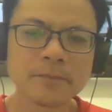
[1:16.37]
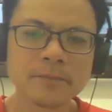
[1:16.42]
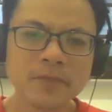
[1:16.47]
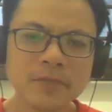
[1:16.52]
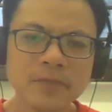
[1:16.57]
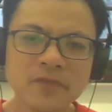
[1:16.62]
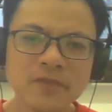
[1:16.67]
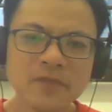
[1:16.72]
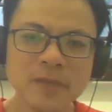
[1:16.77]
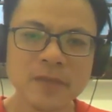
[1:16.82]

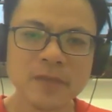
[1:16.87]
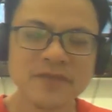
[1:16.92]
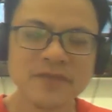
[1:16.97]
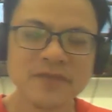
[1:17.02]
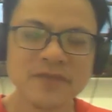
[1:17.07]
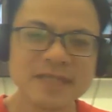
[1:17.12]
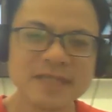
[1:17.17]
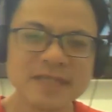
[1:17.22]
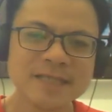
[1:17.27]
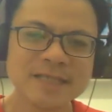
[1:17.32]

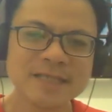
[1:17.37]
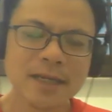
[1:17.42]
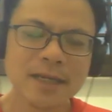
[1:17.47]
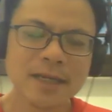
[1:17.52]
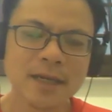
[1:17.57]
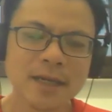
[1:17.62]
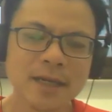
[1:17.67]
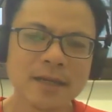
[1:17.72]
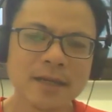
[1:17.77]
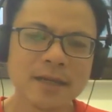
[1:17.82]
prefix
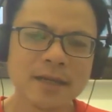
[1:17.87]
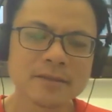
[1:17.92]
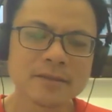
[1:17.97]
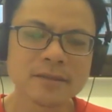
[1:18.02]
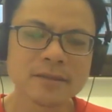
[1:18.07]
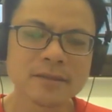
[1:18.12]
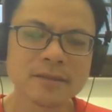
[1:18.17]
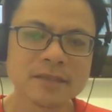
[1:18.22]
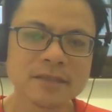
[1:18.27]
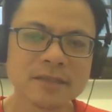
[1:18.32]
and
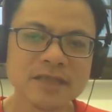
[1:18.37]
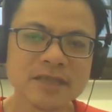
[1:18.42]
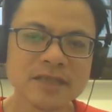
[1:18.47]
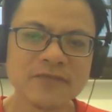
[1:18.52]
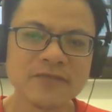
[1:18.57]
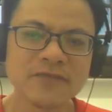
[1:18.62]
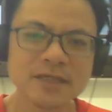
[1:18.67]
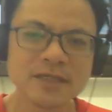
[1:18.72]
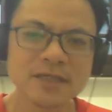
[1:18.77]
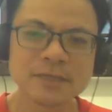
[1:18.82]
a
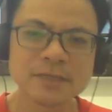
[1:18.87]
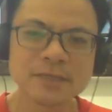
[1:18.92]
suffix.